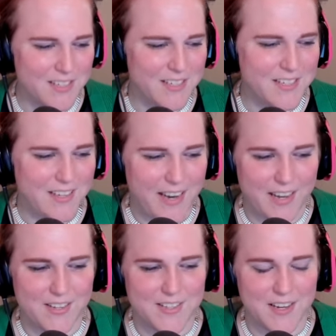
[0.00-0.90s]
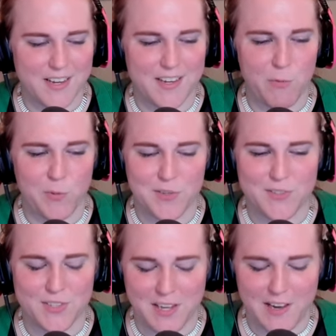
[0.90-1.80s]
Okay. Cool. And uh, it
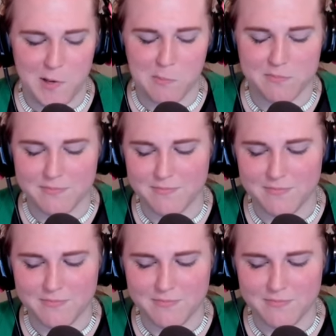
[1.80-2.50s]
was um,